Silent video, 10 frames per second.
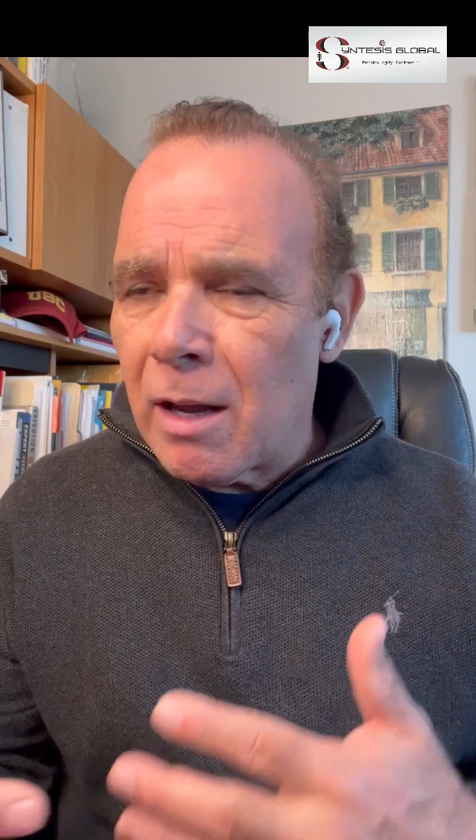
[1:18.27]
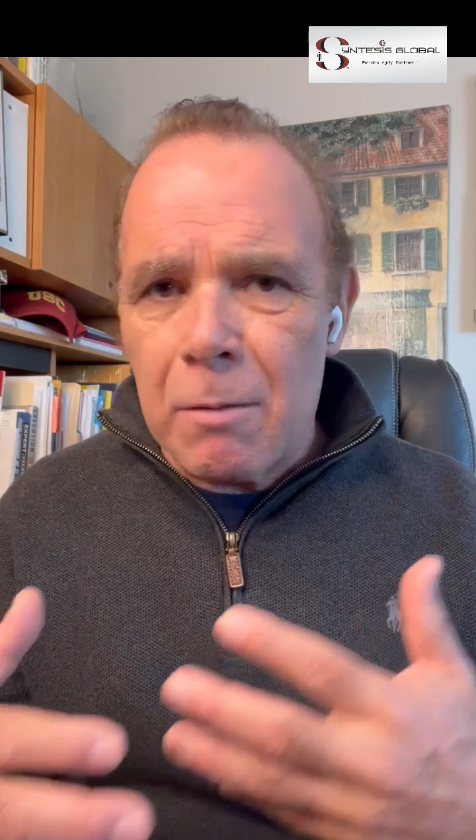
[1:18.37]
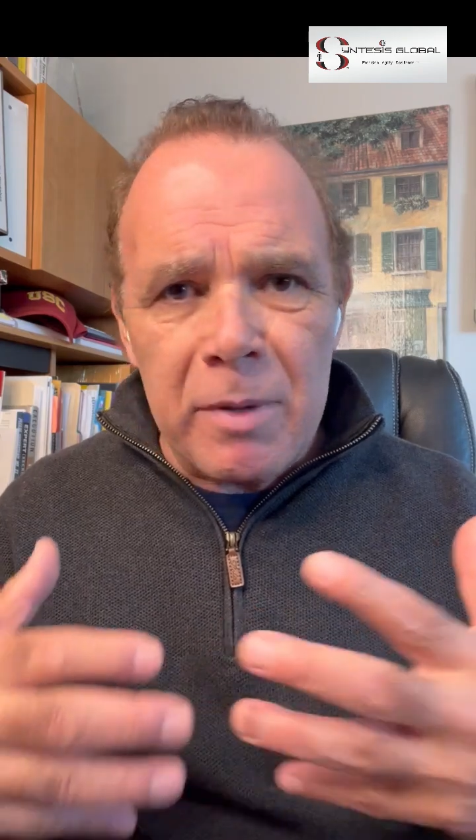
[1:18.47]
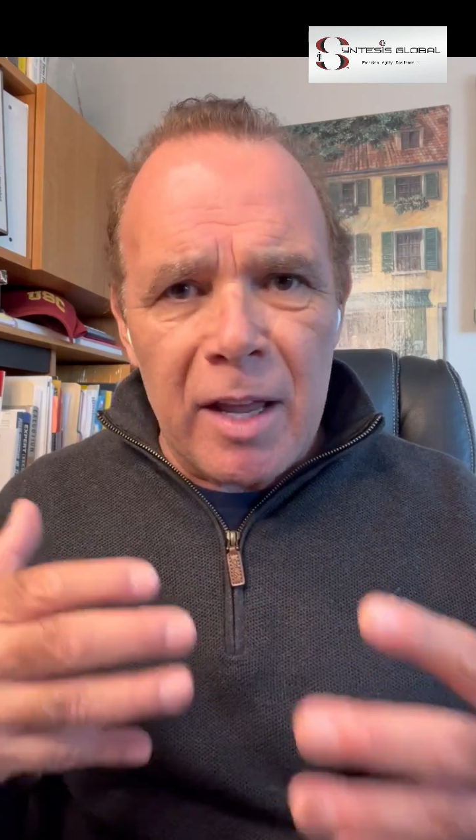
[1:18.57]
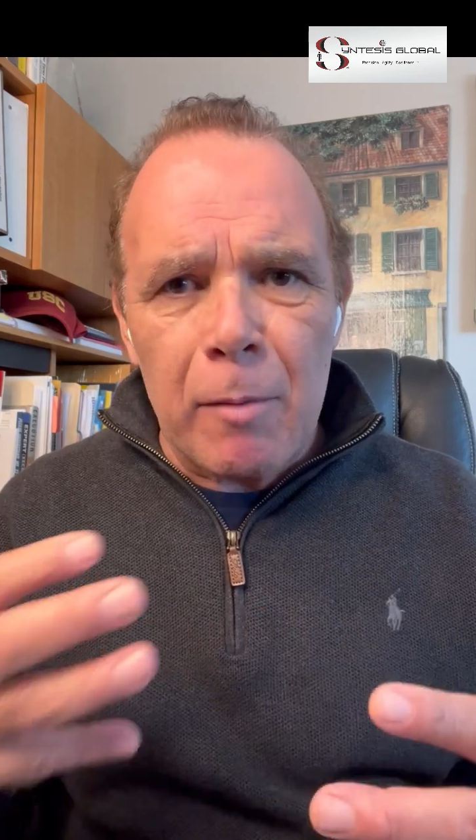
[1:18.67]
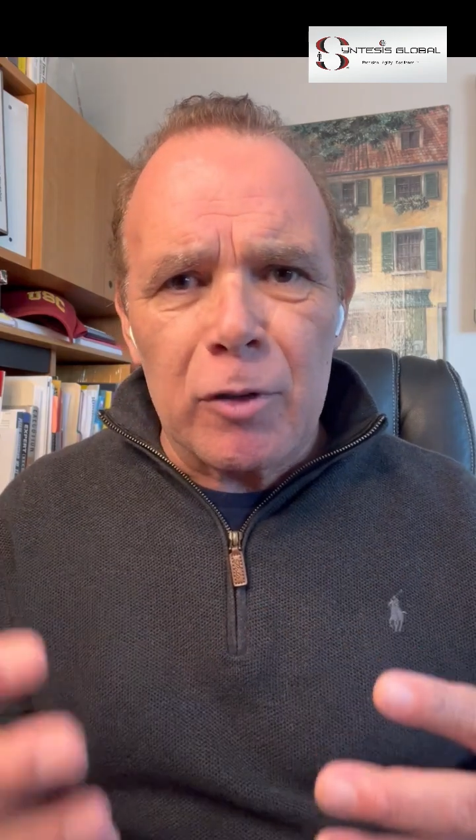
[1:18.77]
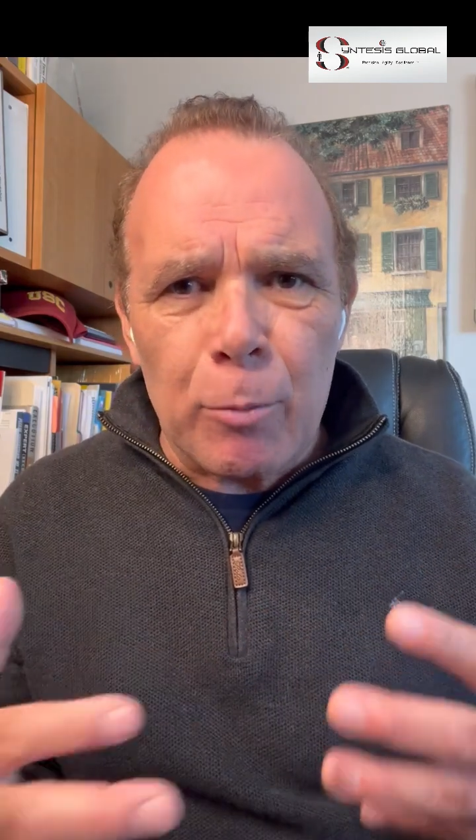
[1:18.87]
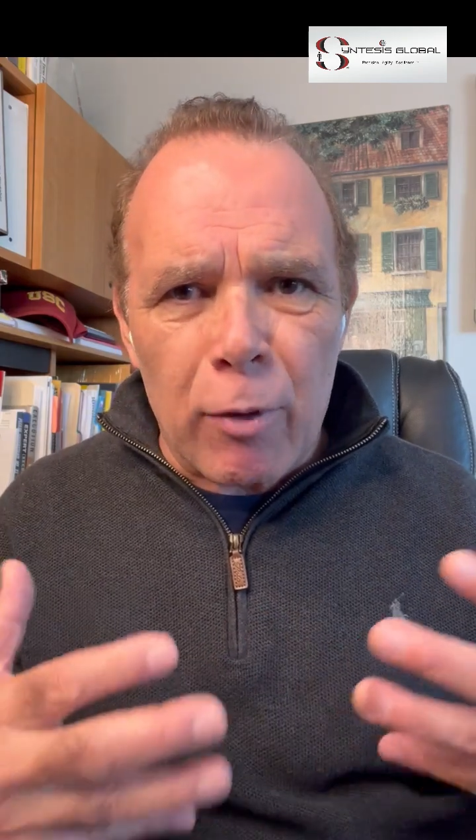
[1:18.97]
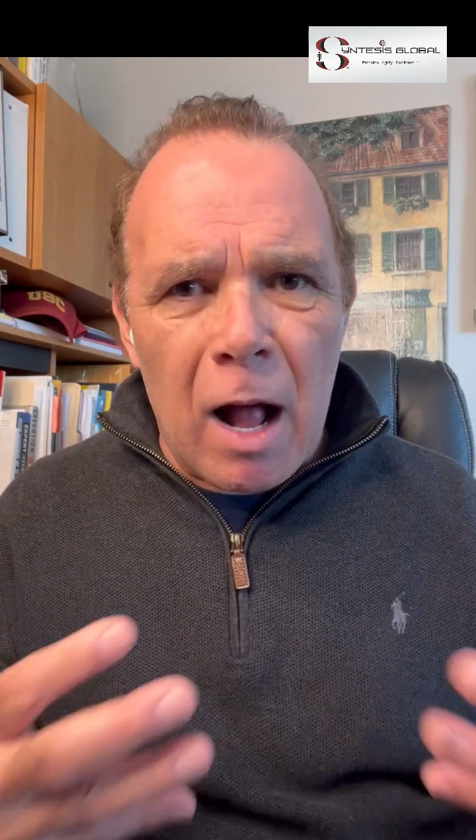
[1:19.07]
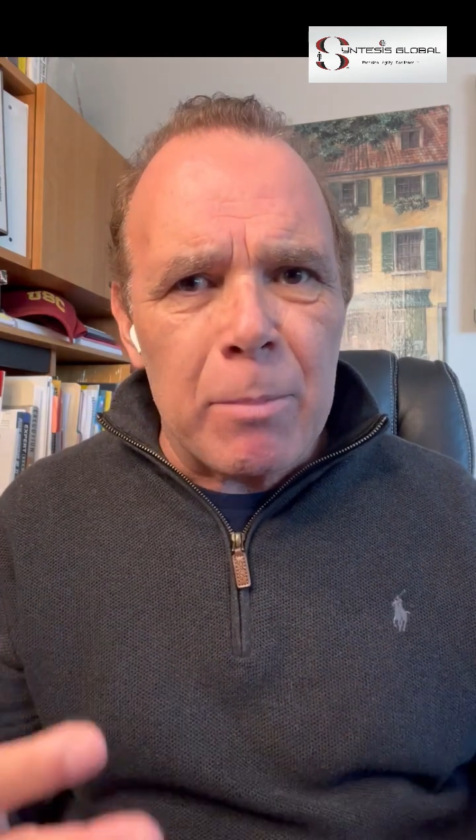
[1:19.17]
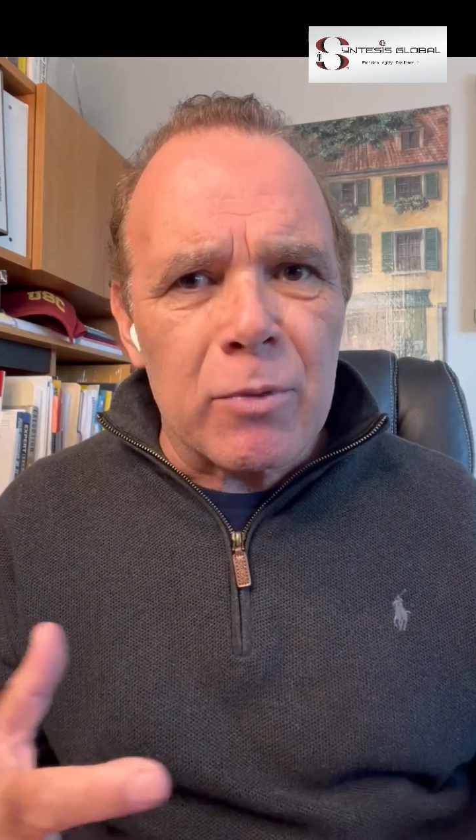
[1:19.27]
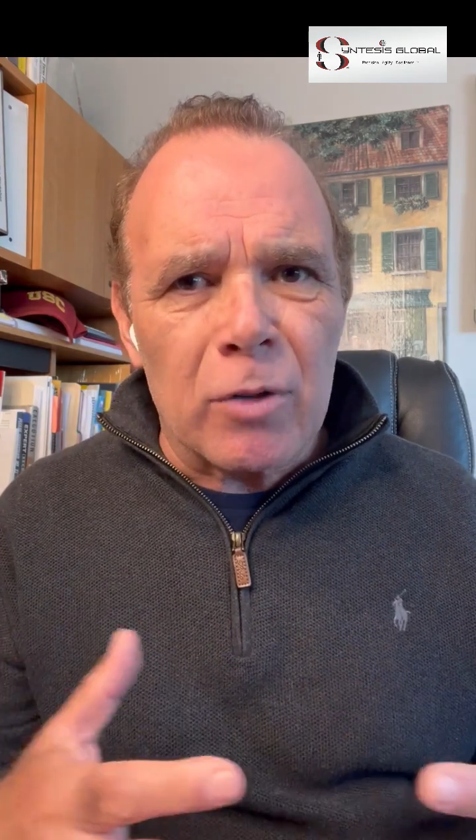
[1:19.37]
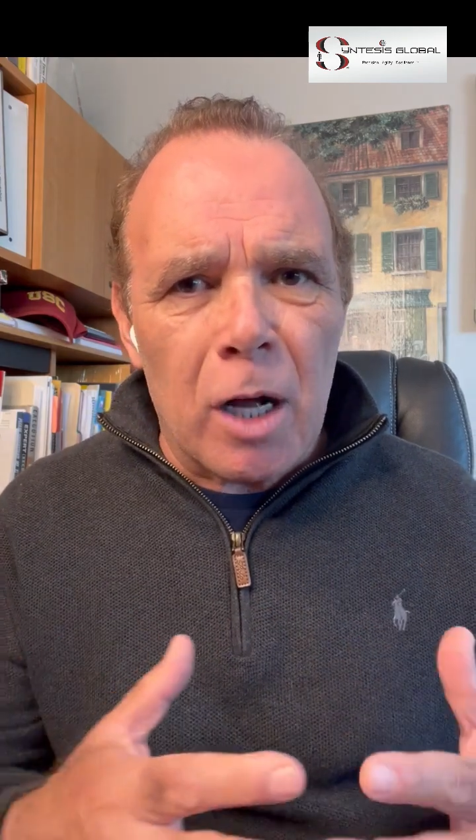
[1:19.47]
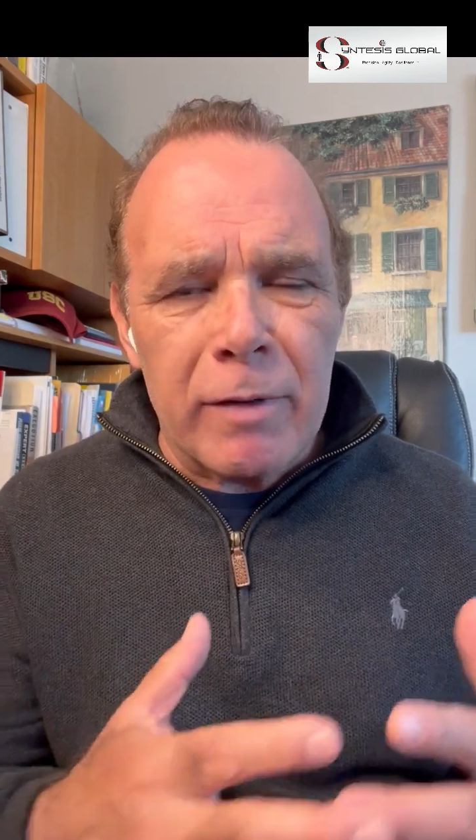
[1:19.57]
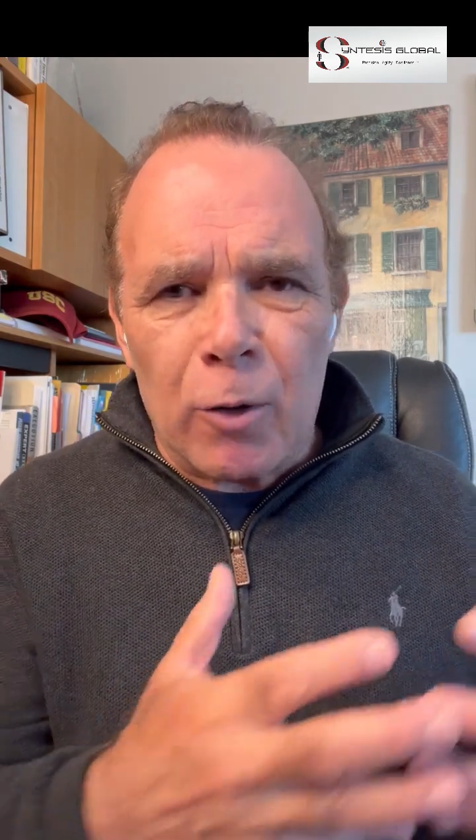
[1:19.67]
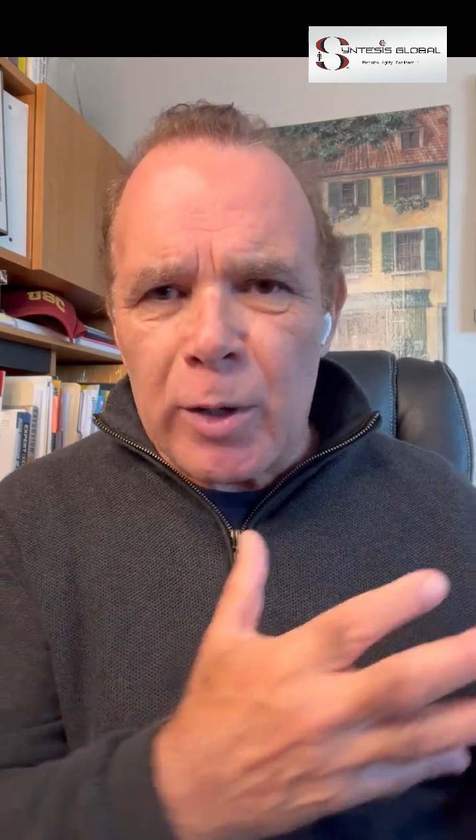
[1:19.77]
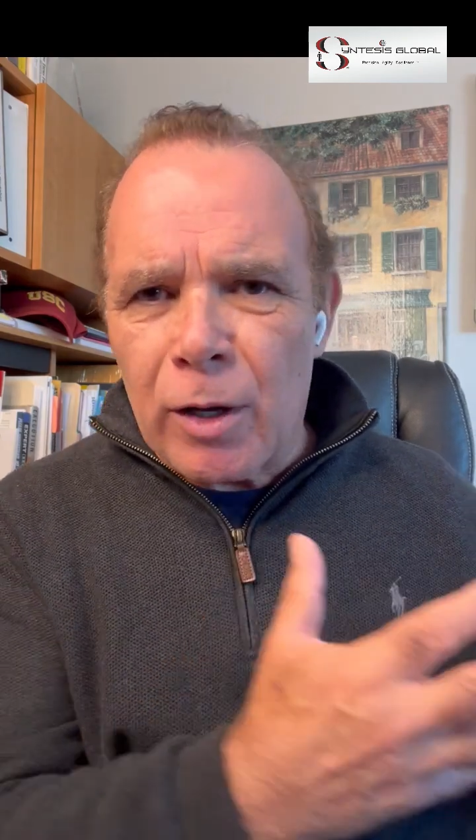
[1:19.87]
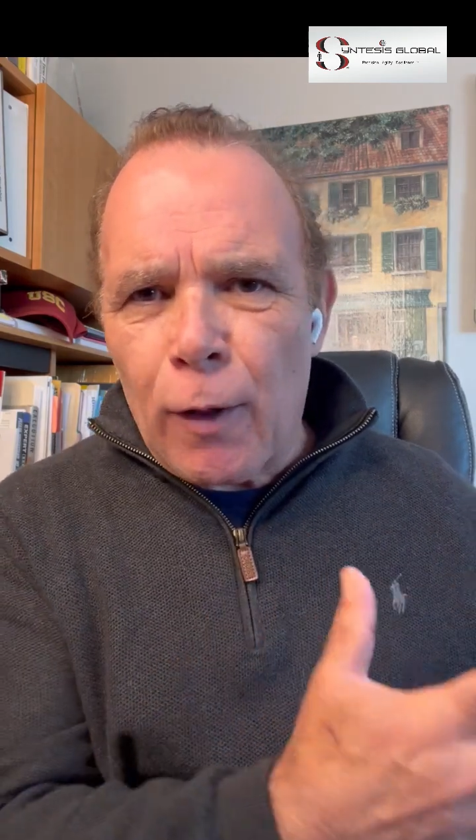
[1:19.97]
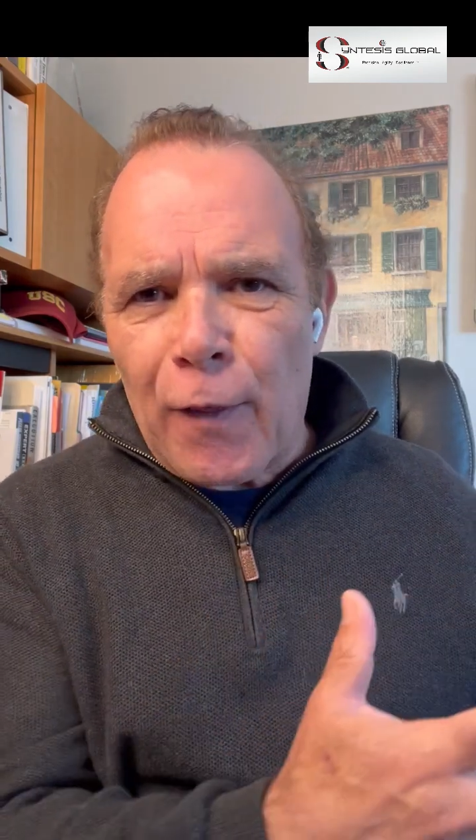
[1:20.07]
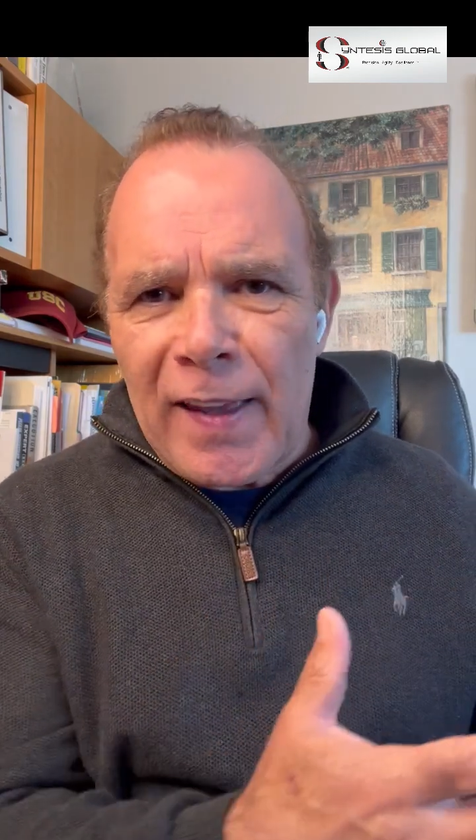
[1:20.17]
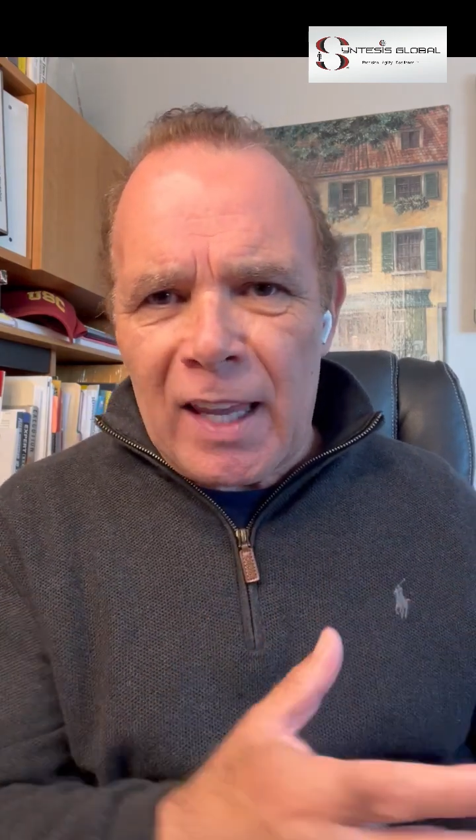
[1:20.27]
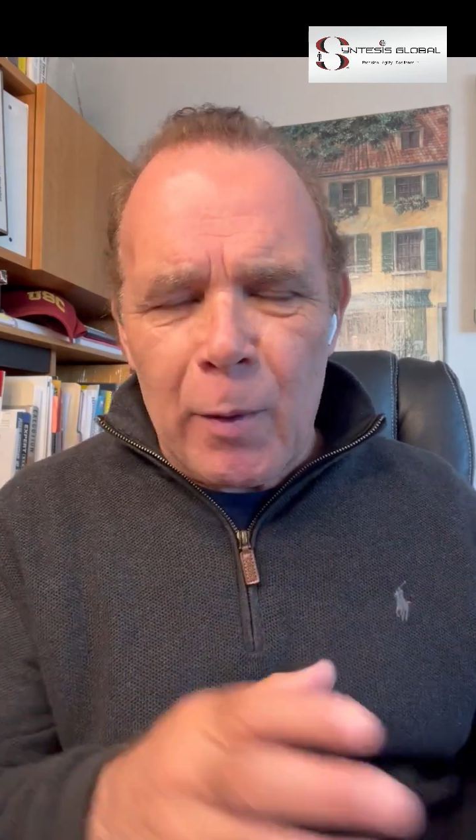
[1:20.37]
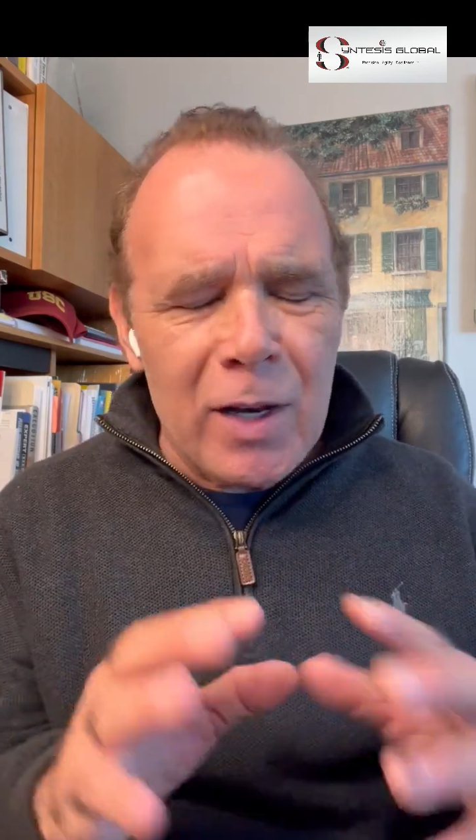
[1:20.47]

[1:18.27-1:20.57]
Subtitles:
and being able to problem solve and critical thinking,